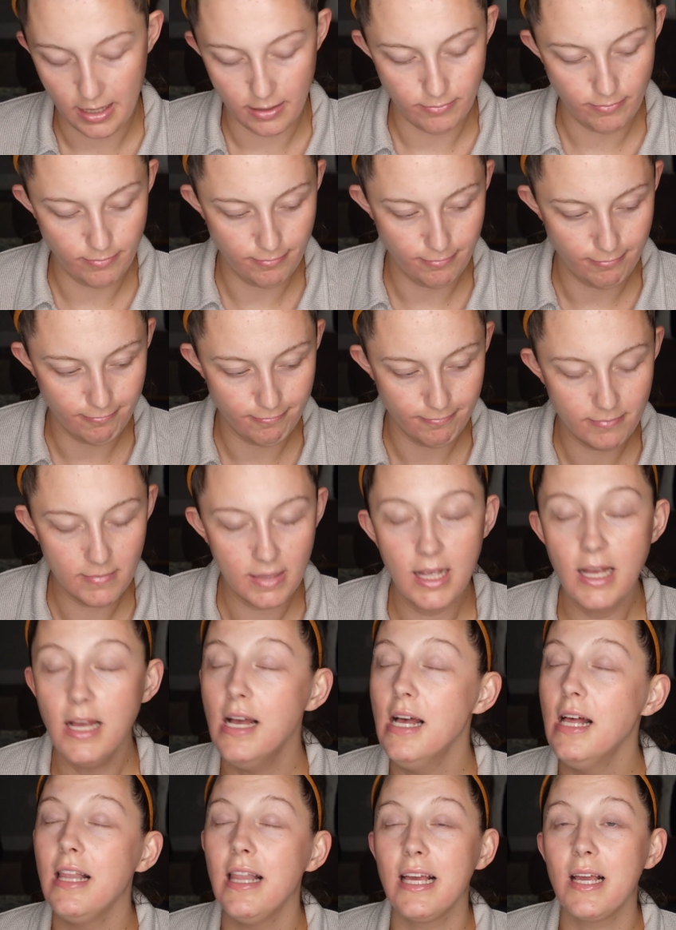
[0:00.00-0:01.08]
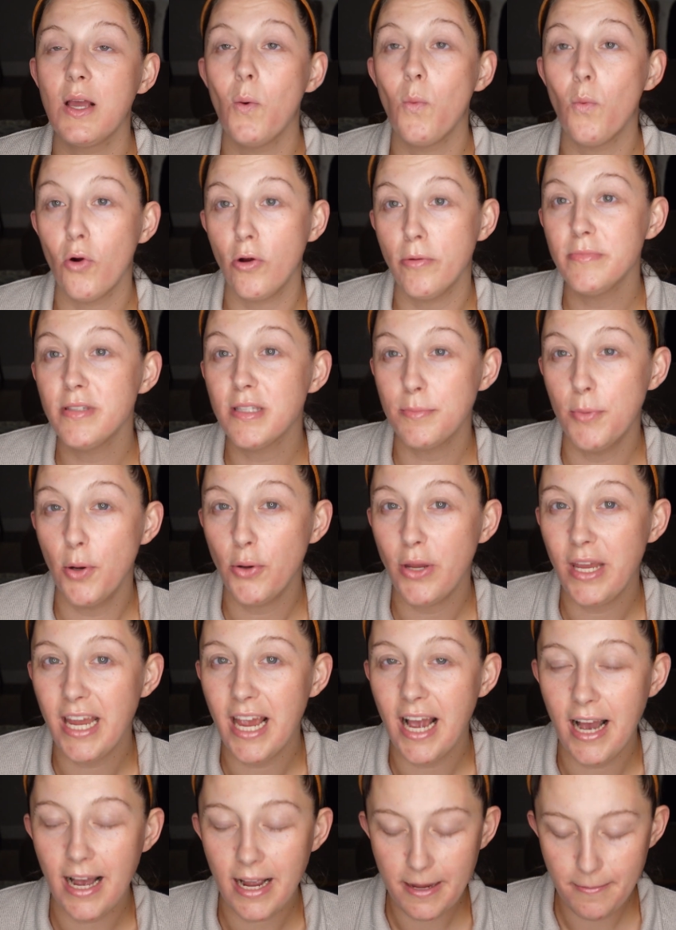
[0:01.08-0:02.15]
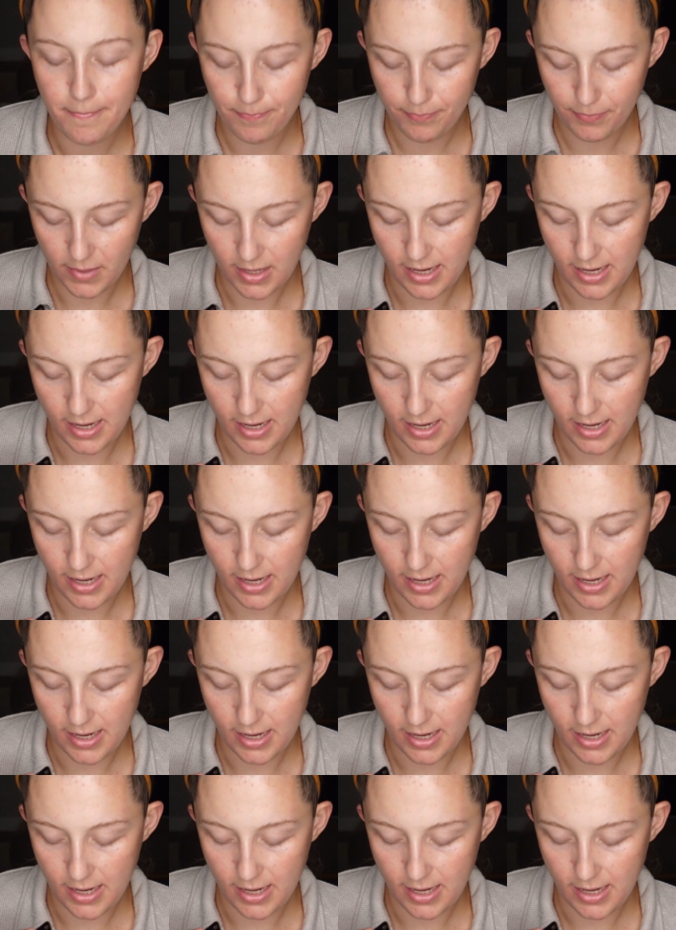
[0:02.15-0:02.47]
eye.